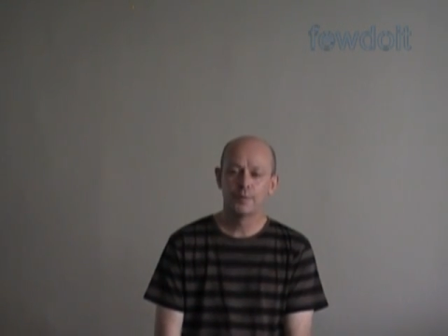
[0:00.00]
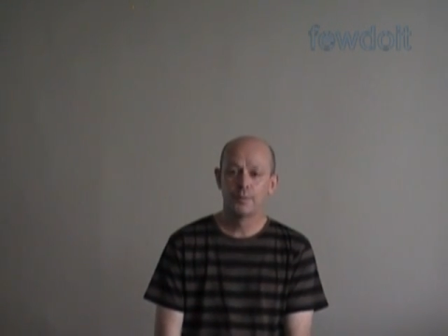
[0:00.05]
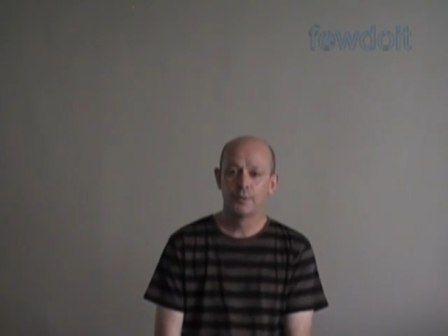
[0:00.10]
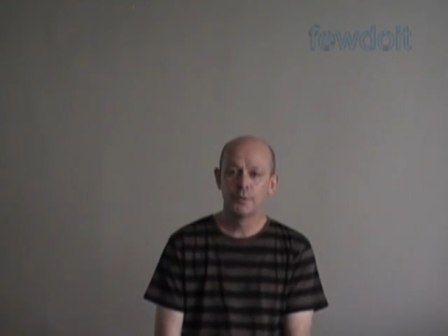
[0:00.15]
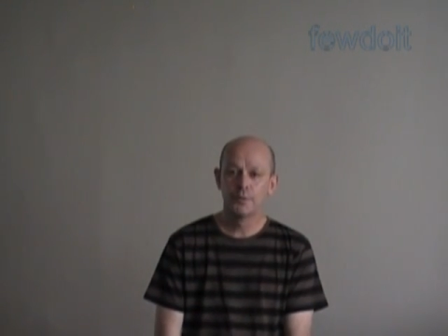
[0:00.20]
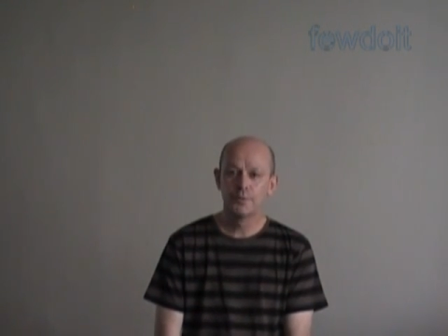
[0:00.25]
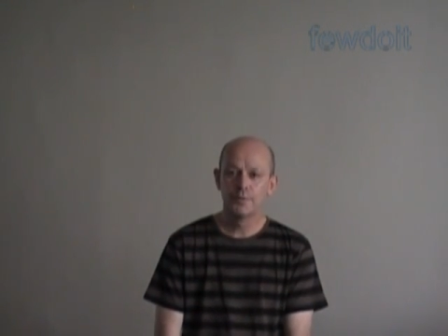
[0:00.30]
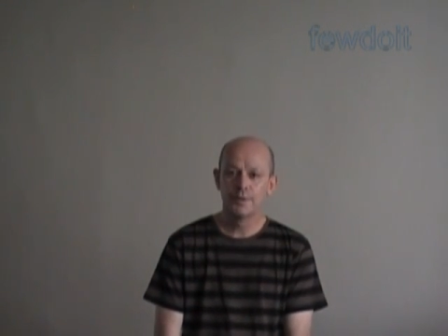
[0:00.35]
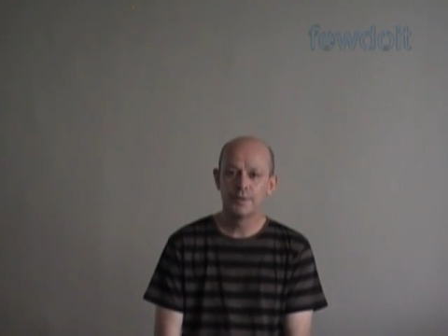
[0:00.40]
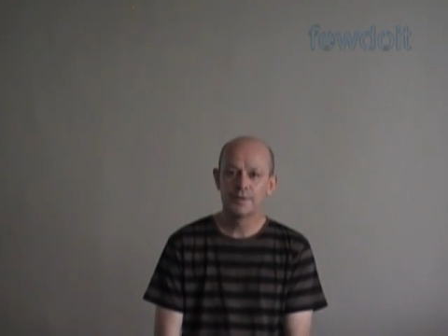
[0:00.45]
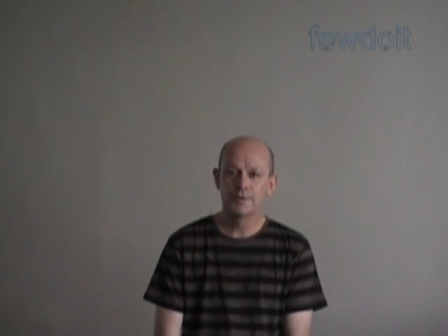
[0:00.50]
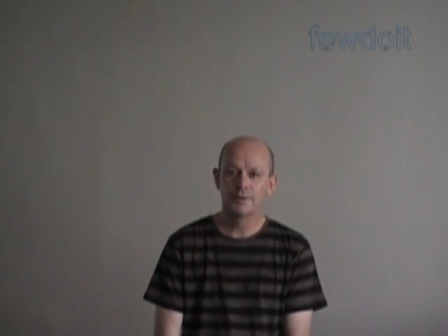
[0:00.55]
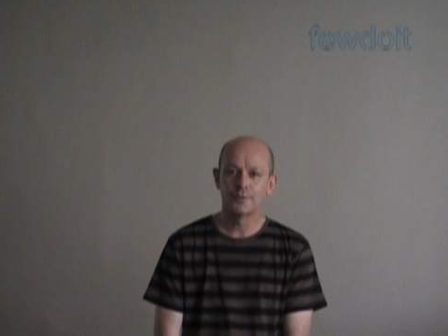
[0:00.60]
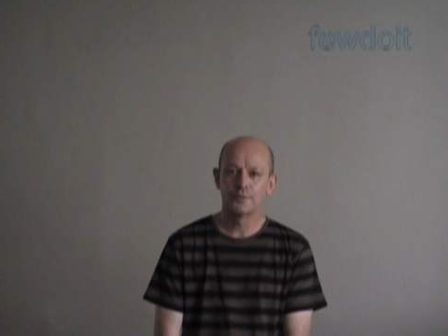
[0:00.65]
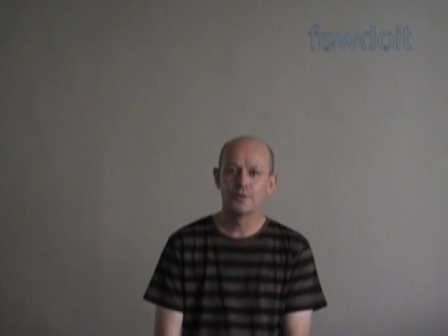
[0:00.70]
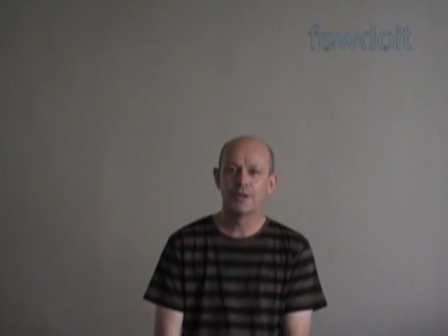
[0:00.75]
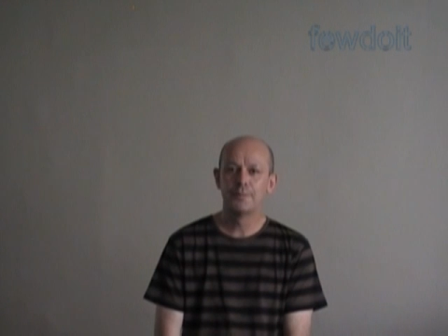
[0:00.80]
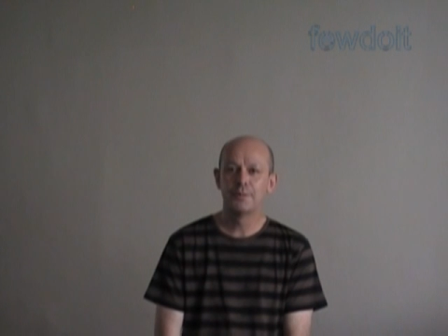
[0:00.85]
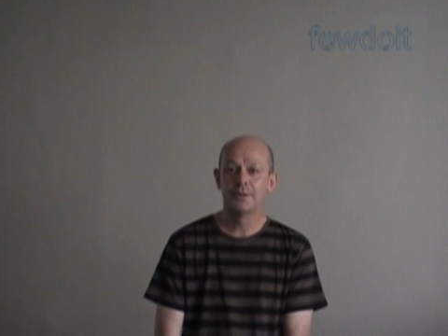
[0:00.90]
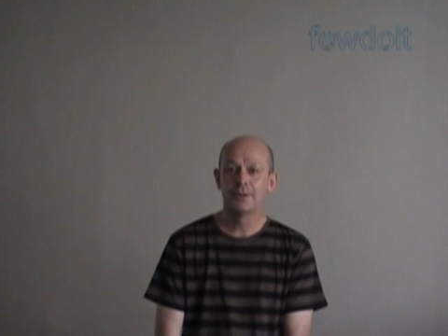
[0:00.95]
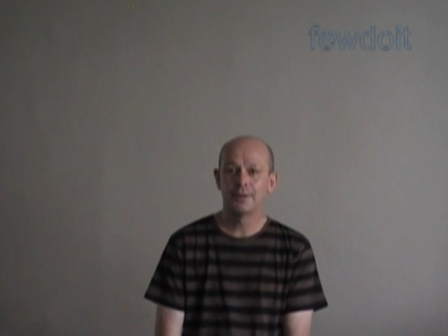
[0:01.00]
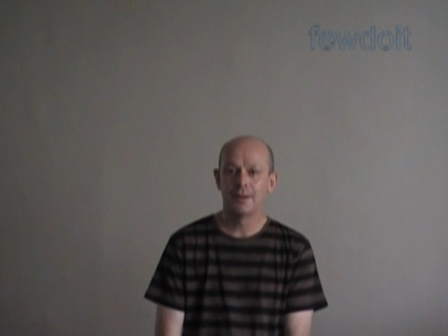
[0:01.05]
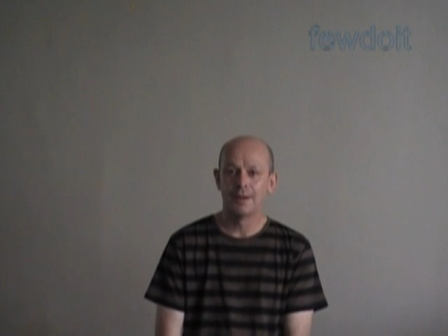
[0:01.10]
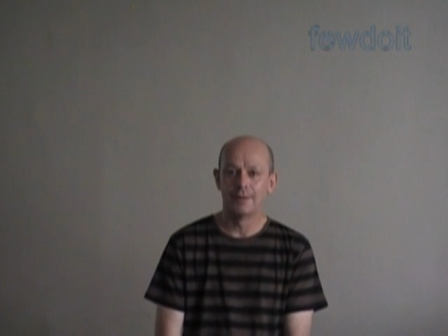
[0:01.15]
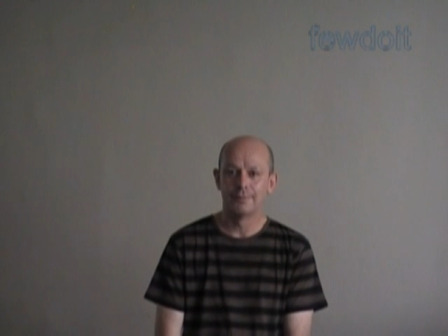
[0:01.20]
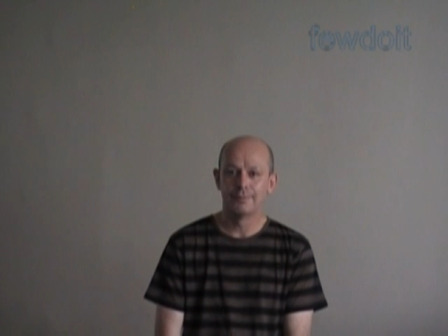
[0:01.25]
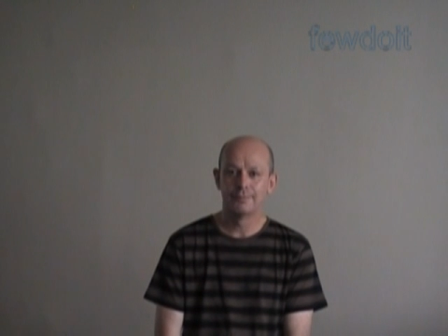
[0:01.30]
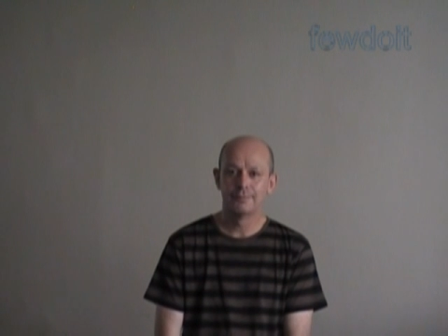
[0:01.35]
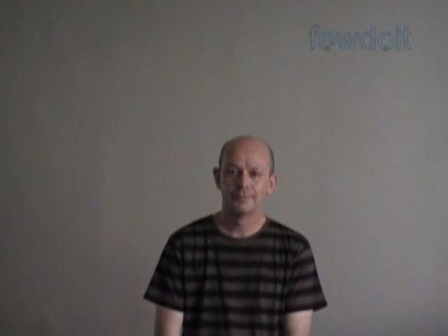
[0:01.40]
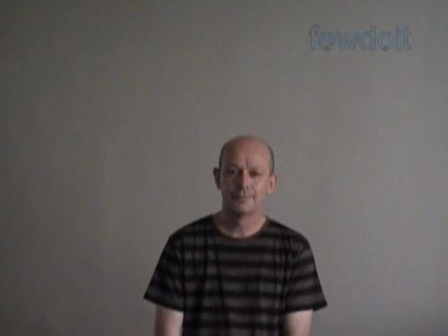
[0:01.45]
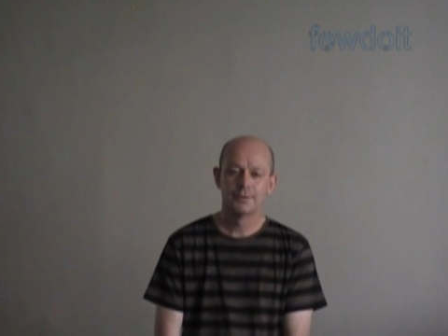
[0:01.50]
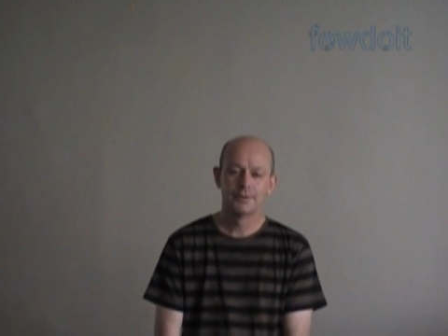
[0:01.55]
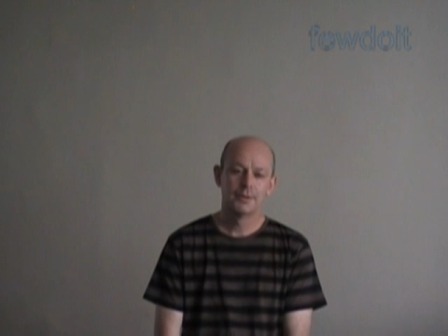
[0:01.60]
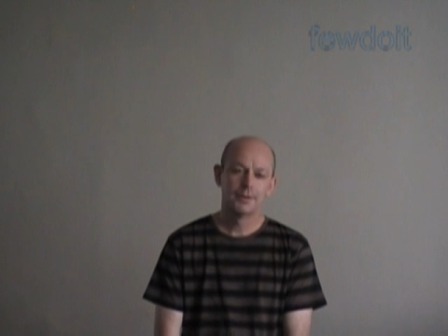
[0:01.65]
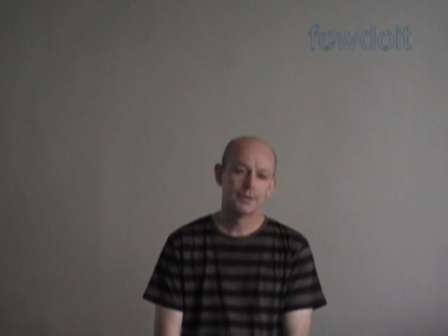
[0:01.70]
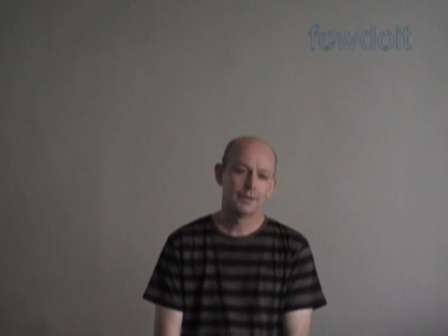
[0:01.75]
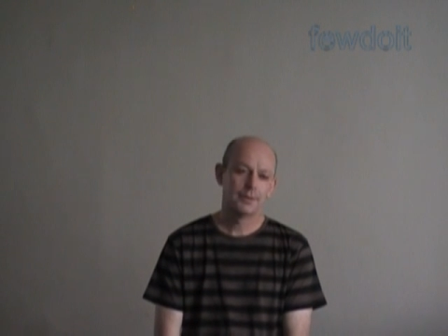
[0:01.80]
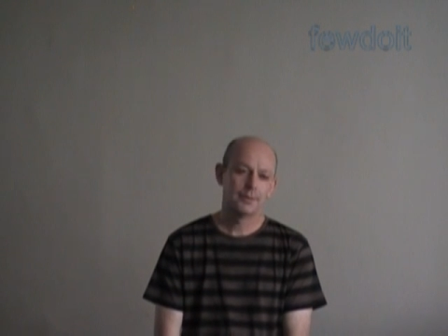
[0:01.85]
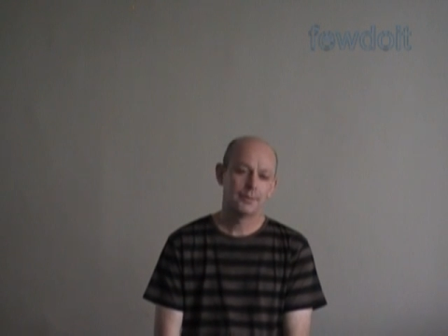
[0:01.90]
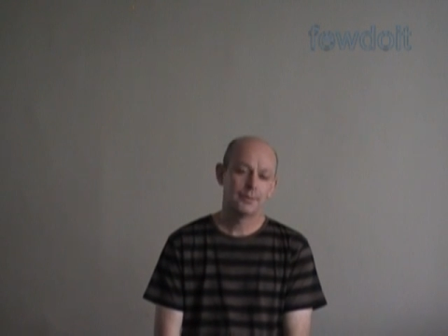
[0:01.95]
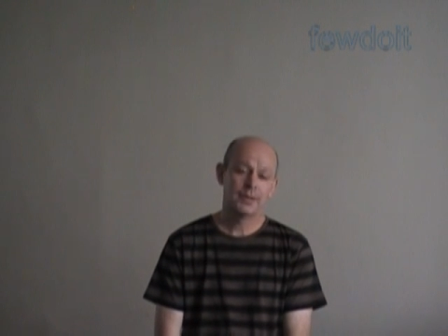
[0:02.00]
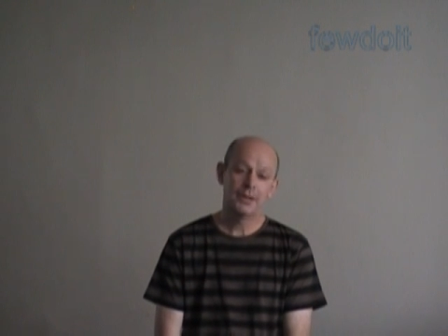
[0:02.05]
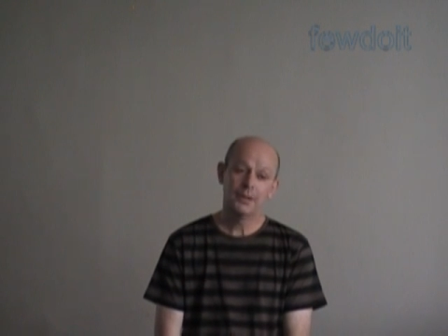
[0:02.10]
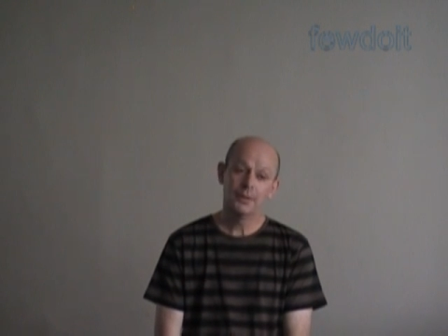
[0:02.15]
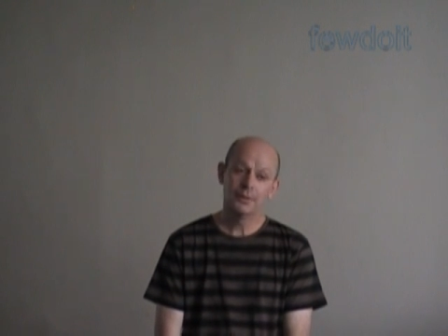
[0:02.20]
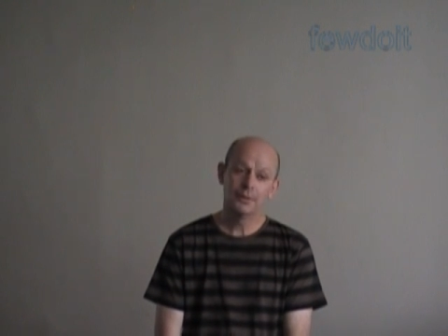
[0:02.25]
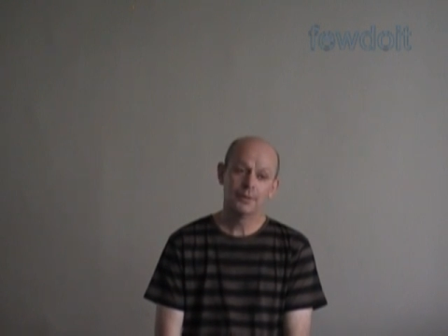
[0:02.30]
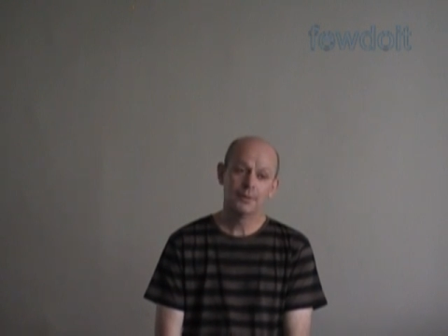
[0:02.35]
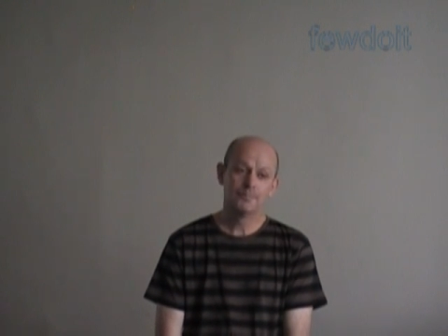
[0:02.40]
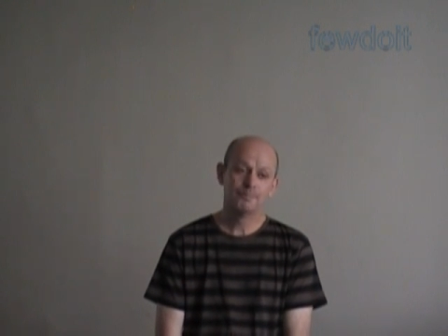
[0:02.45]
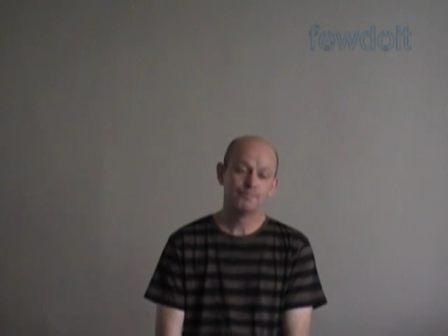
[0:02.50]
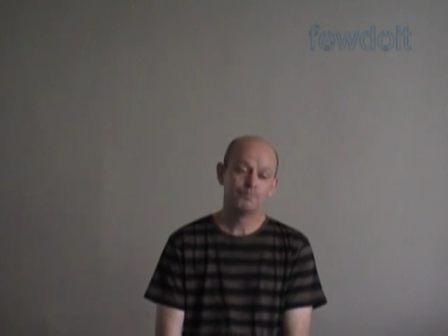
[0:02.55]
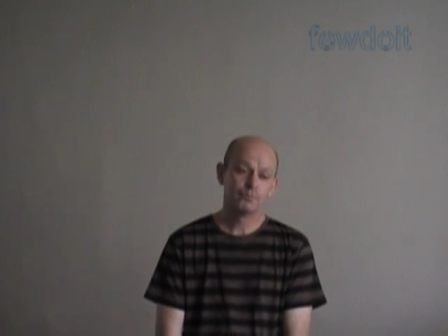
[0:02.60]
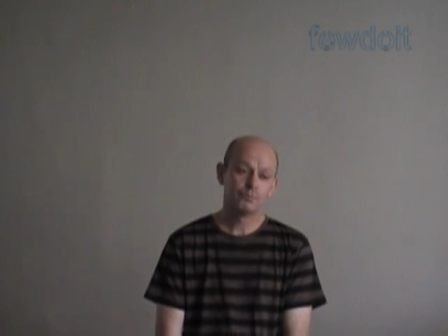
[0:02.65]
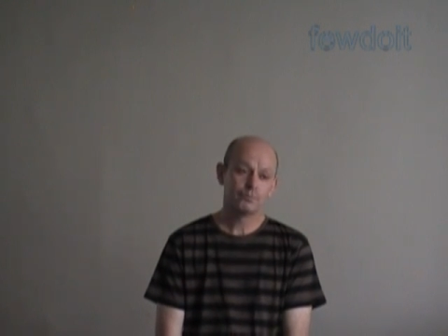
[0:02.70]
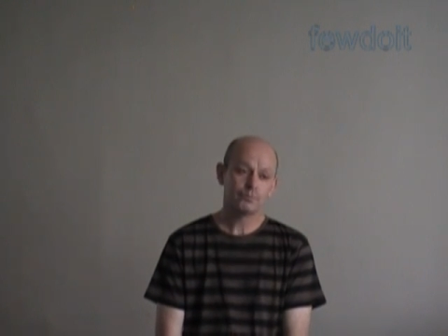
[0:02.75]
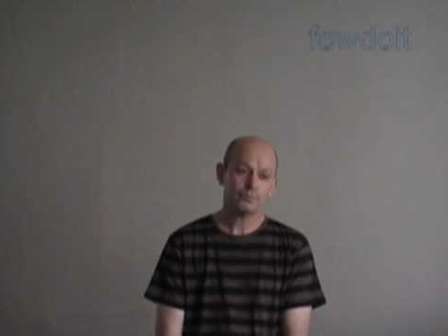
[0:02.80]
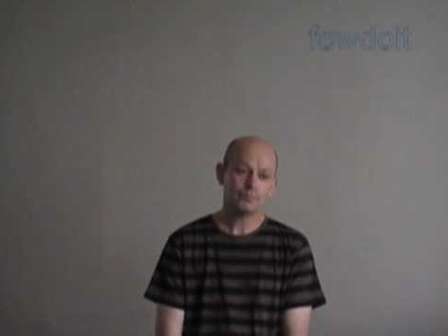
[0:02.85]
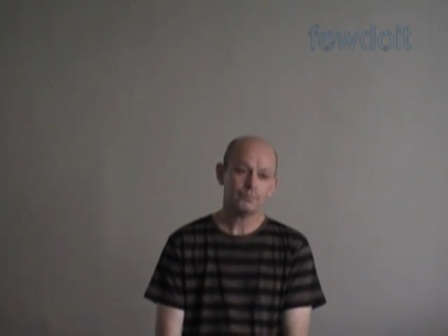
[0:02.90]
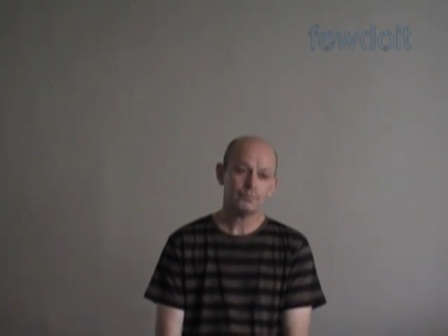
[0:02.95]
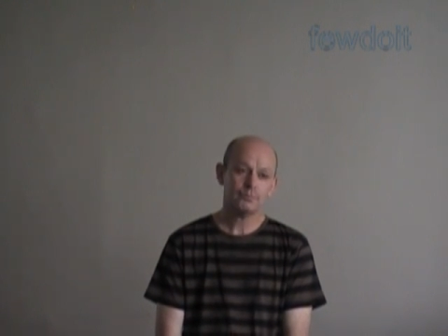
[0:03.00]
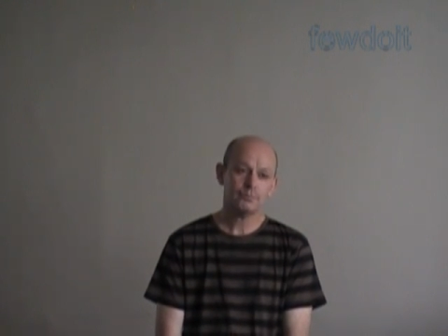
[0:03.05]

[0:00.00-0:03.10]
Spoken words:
The balloon twister job is to keep the game alive.